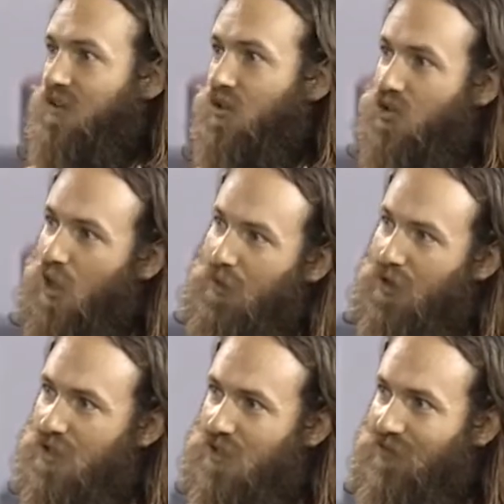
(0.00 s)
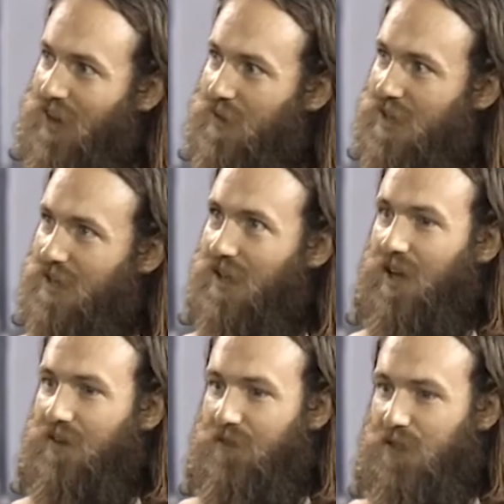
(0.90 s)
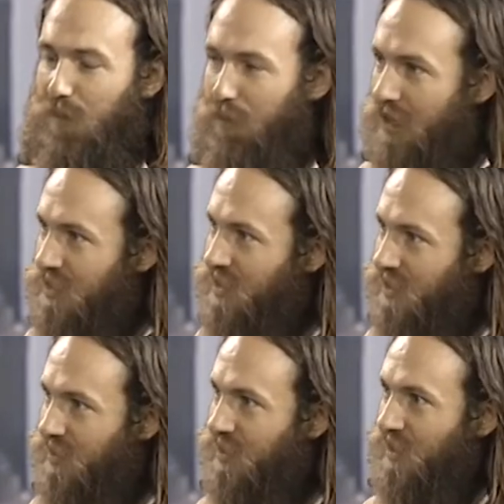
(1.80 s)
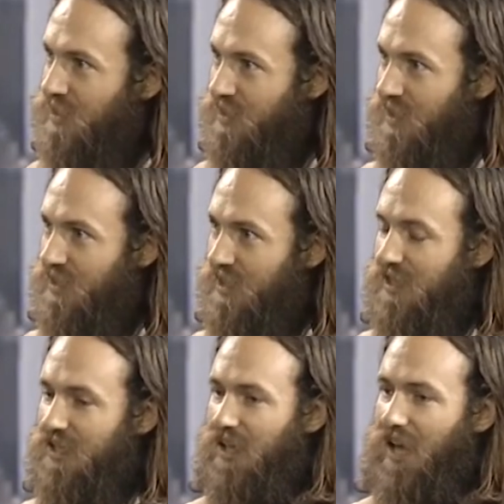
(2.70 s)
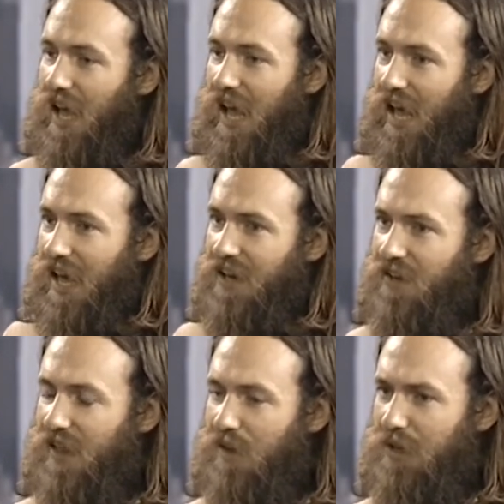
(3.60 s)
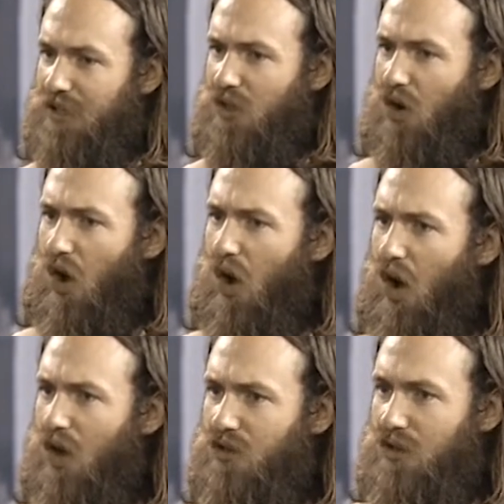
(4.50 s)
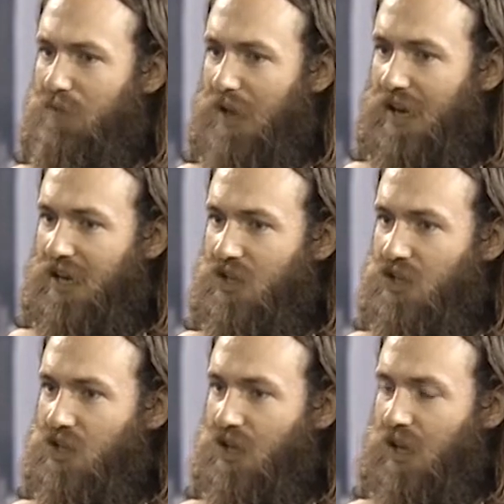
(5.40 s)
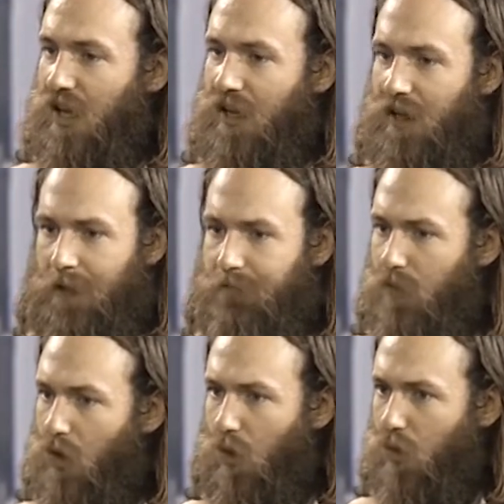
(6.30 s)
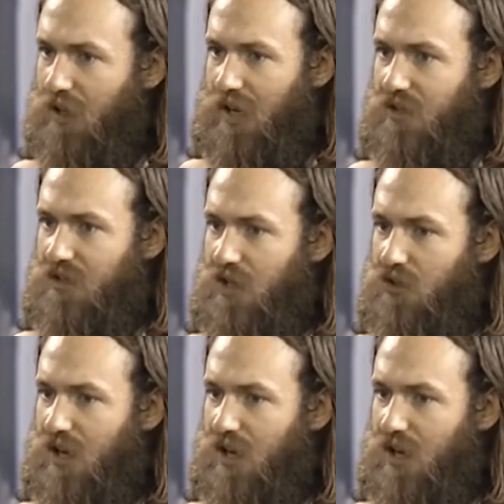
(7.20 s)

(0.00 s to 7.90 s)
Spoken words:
And so Joburg is this very kind of splintered city, and that makes it hard to manage in a coordinated and